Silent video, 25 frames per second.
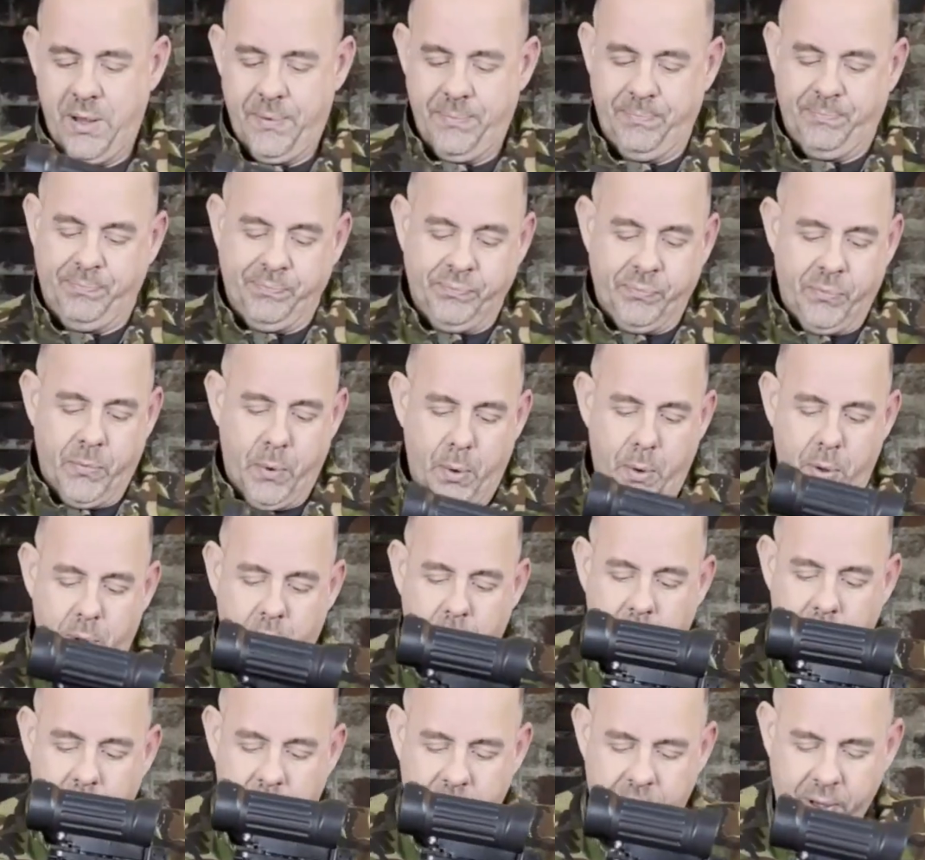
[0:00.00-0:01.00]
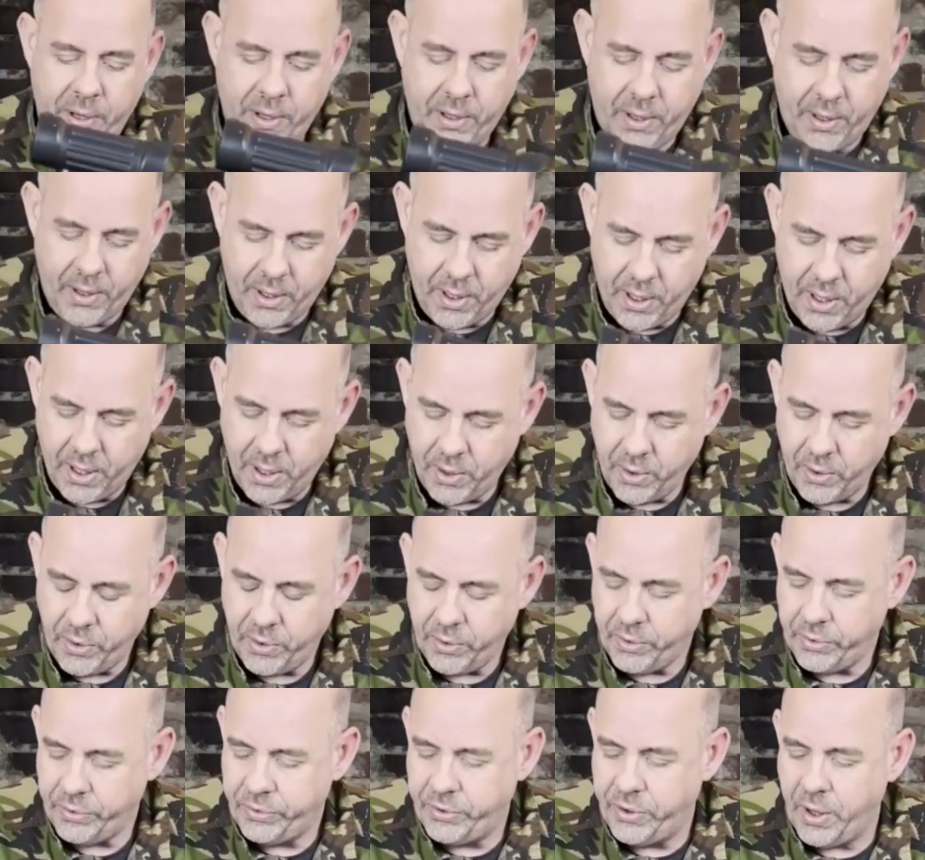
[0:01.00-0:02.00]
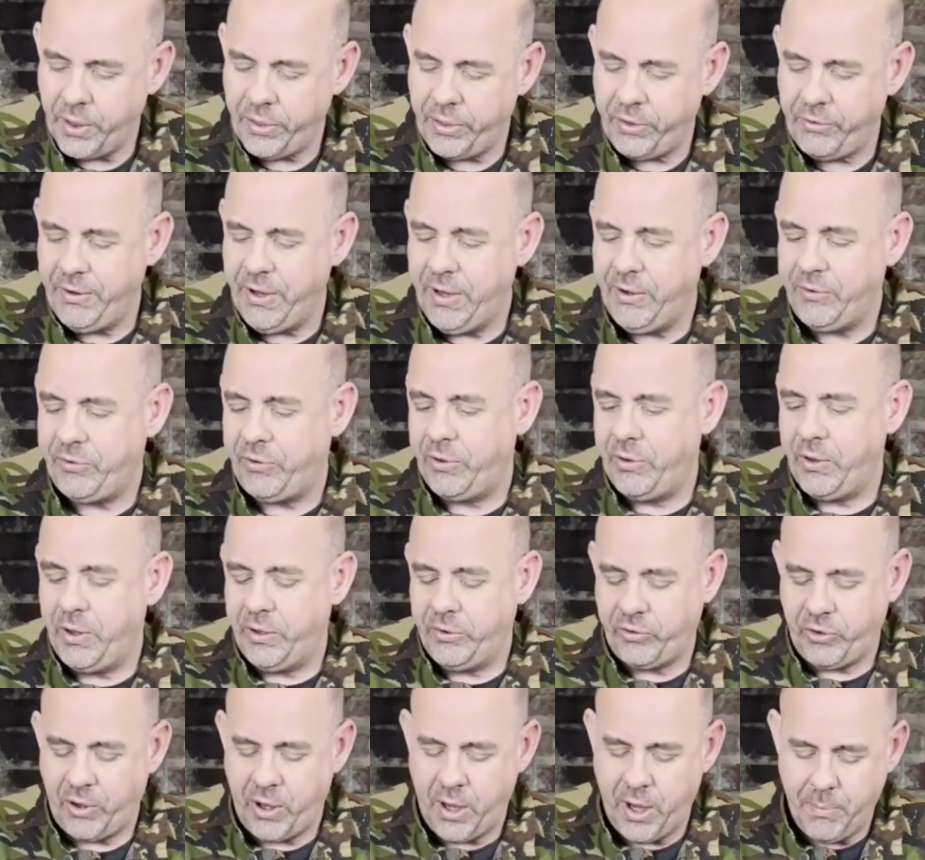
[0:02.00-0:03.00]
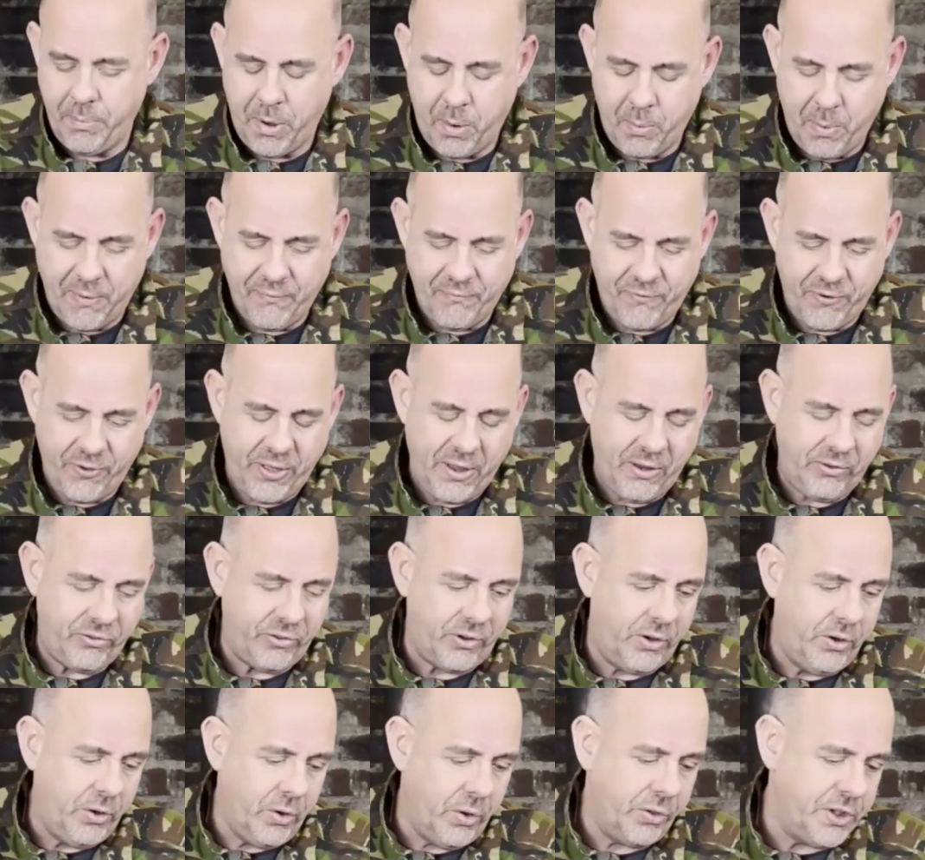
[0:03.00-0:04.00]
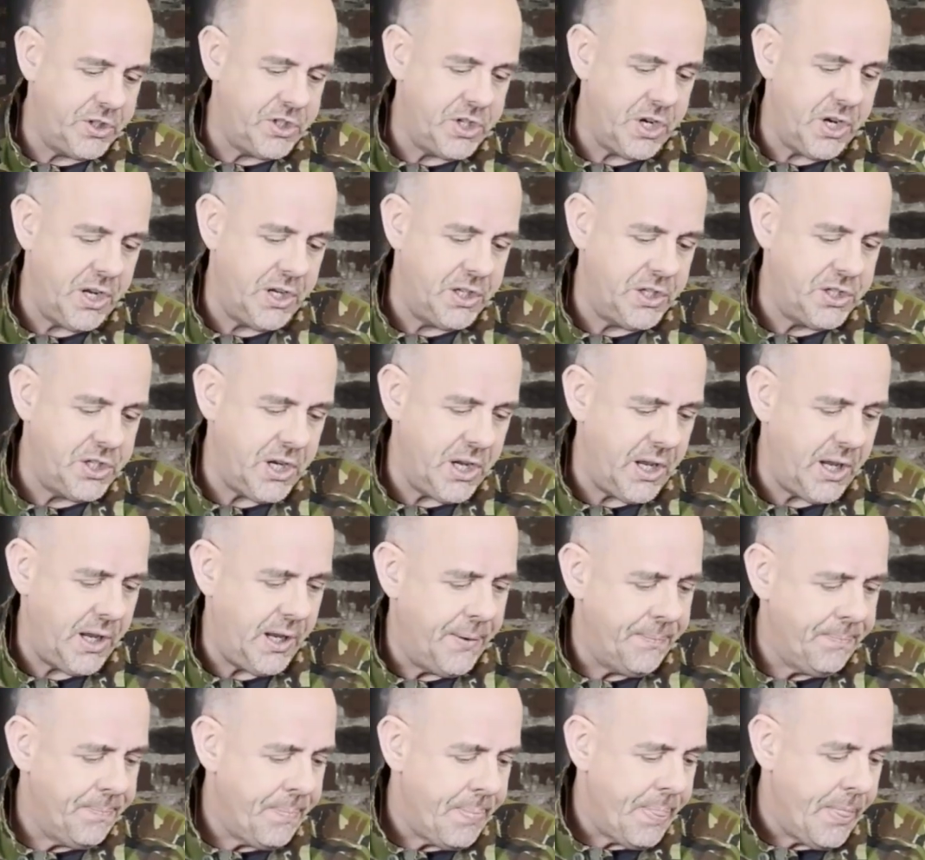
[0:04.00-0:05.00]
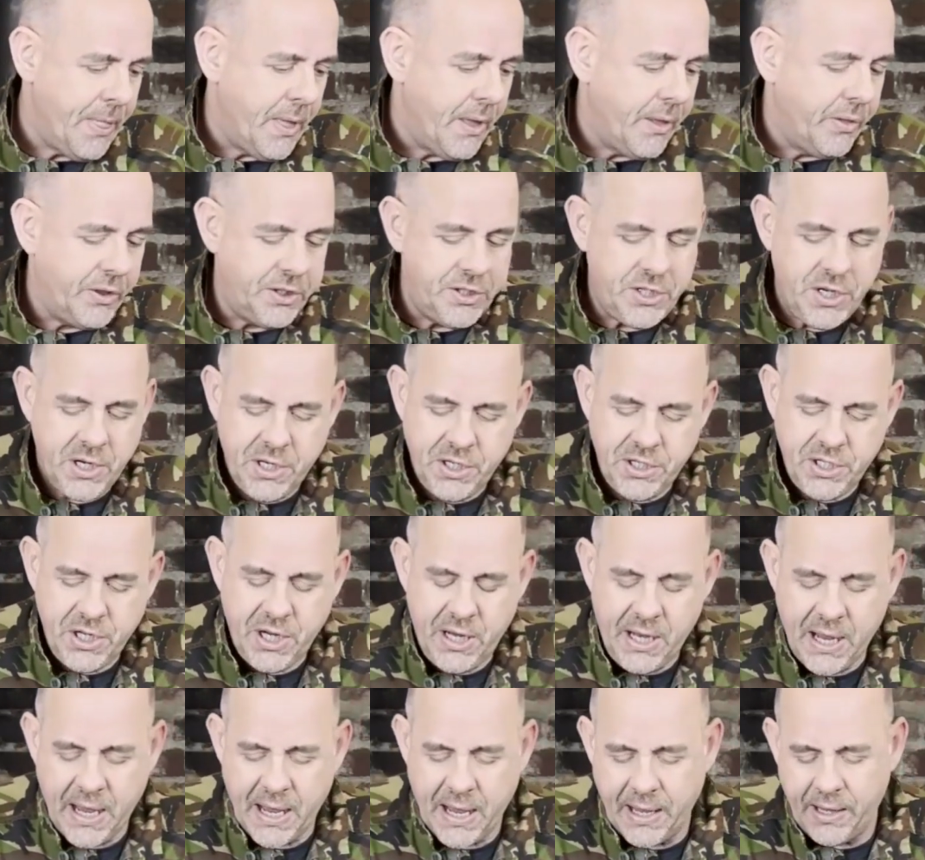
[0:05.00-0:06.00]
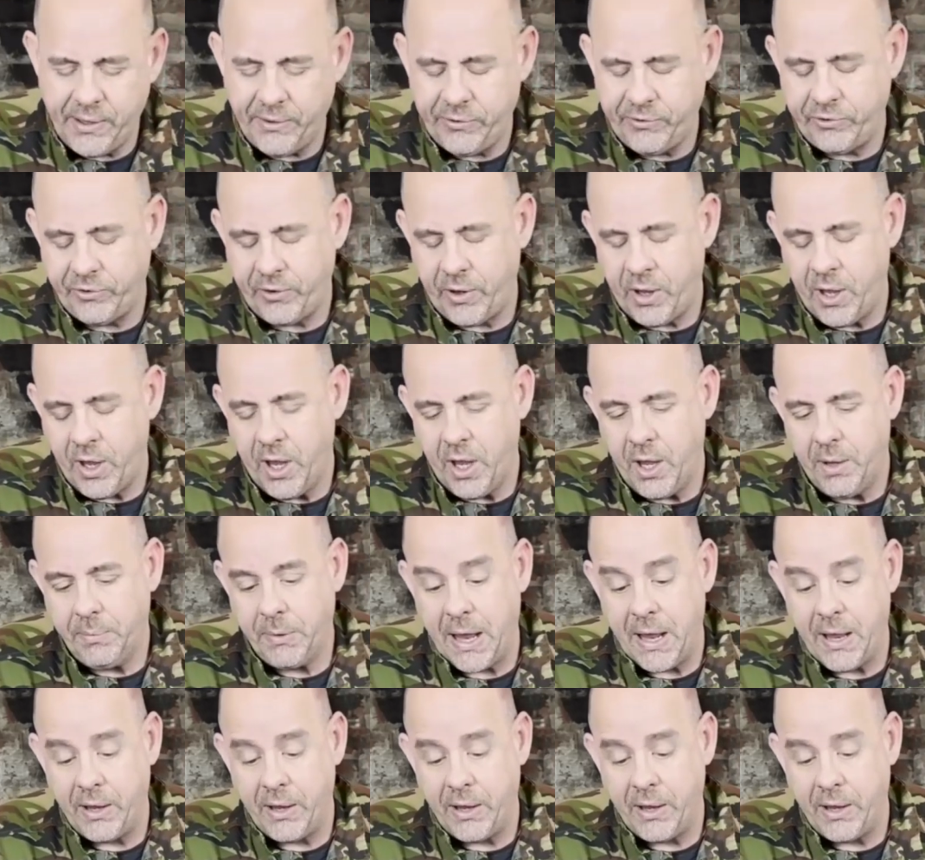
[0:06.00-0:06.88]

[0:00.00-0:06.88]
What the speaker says: I think the other reason that I went for this and not the G&G, the G&G has a